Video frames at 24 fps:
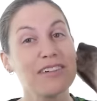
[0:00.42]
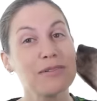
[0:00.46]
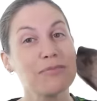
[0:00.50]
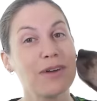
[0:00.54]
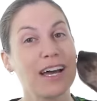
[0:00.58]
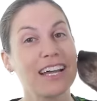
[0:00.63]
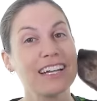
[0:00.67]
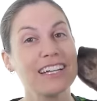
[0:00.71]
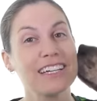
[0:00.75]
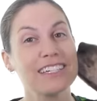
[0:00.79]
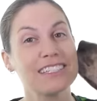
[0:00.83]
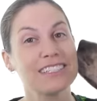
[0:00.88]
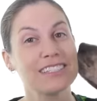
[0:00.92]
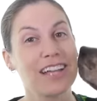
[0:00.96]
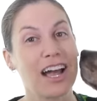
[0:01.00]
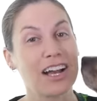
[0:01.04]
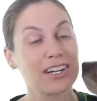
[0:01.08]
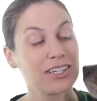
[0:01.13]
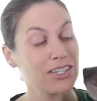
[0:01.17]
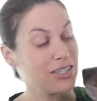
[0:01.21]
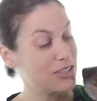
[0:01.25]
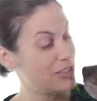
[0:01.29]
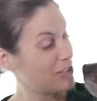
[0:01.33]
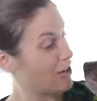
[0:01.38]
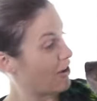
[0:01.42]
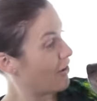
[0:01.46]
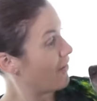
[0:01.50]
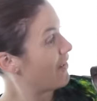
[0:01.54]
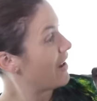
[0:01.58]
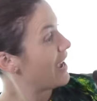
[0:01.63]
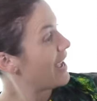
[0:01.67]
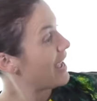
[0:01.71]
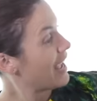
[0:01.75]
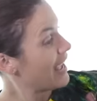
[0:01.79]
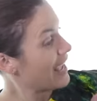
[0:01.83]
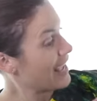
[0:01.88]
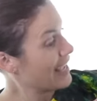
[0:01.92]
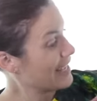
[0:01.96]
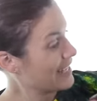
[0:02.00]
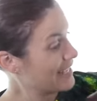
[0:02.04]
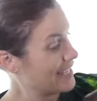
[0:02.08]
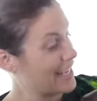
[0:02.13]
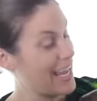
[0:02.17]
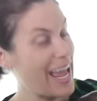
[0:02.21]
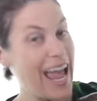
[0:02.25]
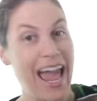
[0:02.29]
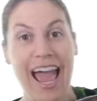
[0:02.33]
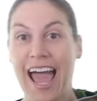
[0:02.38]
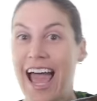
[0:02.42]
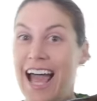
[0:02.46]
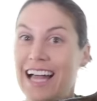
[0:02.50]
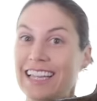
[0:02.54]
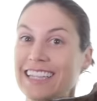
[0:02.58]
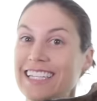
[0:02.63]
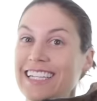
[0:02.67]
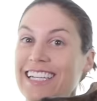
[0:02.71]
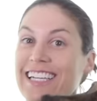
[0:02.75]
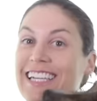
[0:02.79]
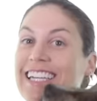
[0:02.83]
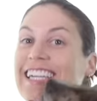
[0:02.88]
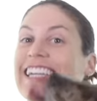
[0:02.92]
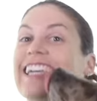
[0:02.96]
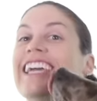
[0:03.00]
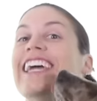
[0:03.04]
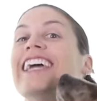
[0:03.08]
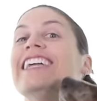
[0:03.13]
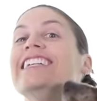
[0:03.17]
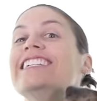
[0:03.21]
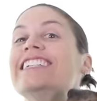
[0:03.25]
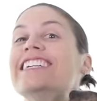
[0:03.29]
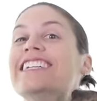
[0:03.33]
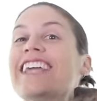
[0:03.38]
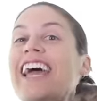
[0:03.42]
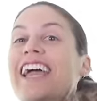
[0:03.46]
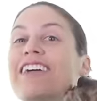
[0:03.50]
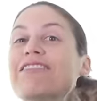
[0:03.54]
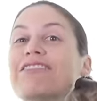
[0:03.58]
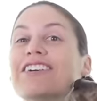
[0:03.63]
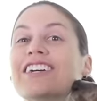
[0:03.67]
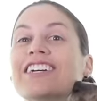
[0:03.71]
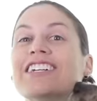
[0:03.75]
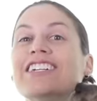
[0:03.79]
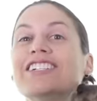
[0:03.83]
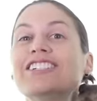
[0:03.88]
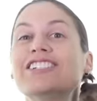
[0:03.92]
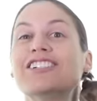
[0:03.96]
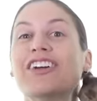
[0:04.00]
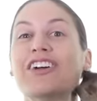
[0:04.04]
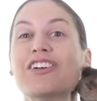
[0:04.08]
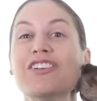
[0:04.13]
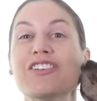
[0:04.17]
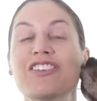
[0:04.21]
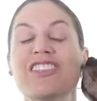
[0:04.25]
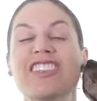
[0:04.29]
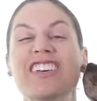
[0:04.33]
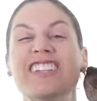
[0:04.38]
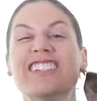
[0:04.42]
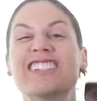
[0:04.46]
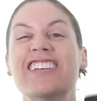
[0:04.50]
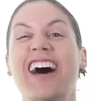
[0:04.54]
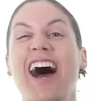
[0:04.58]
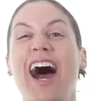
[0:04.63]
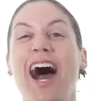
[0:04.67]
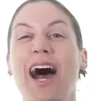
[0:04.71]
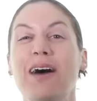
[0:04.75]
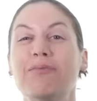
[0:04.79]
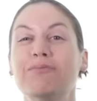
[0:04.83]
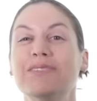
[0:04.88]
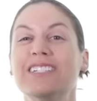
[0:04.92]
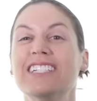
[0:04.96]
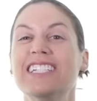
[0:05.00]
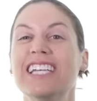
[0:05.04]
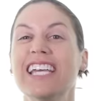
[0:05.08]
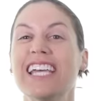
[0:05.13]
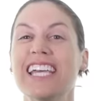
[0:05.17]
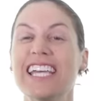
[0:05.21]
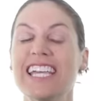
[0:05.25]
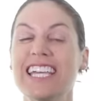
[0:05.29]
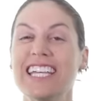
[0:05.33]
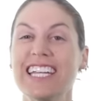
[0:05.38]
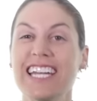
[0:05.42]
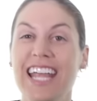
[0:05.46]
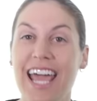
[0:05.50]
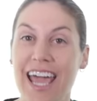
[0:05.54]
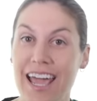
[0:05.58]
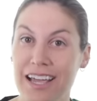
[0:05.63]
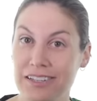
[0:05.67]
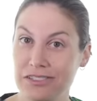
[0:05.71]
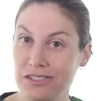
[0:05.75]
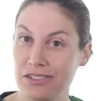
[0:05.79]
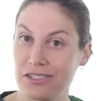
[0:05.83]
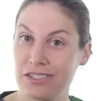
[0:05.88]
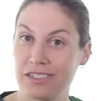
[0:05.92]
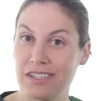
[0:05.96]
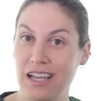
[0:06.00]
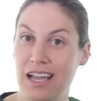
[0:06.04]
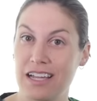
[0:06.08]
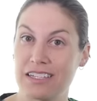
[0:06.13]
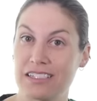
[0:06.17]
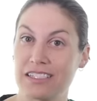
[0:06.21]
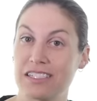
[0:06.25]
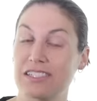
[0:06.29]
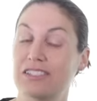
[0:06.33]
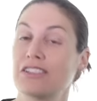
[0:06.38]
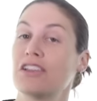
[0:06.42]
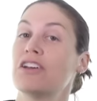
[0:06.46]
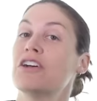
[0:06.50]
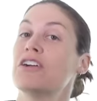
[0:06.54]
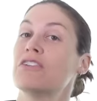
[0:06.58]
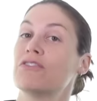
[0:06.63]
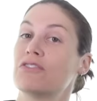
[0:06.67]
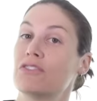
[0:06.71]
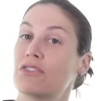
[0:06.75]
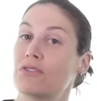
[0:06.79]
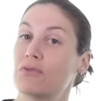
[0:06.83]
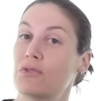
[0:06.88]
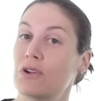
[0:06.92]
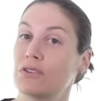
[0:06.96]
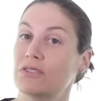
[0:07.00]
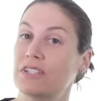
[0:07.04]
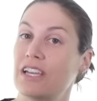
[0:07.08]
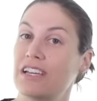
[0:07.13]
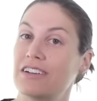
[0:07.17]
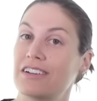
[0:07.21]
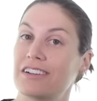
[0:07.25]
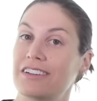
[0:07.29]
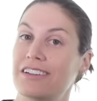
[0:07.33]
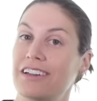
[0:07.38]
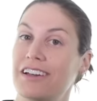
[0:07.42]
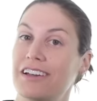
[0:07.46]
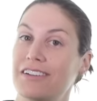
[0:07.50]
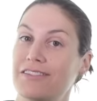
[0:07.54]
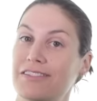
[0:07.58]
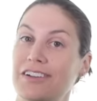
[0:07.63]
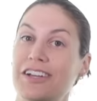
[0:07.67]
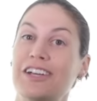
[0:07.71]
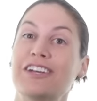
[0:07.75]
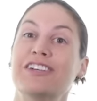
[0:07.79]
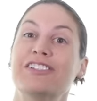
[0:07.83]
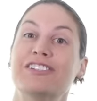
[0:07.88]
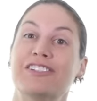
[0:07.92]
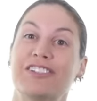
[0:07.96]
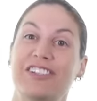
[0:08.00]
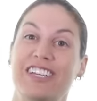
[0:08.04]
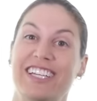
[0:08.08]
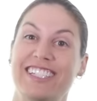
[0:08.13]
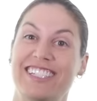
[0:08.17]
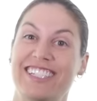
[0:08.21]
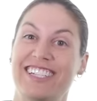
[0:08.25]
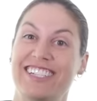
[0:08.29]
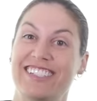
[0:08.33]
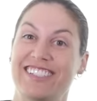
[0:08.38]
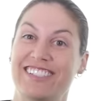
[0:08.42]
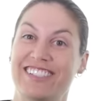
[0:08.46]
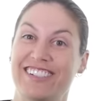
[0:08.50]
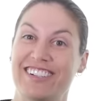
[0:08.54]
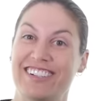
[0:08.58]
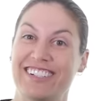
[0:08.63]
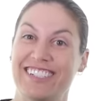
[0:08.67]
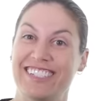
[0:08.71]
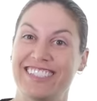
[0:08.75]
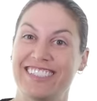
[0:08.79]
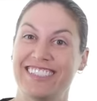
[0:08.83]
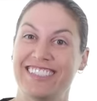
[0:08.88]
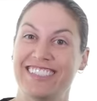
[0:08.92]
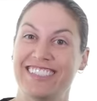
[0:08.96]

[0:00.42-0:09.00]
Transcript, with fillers: everybody, it's Dr. Jo and Callie, and today we're gonna show you the top 10 exercises for the rotator cuff. So let's get started.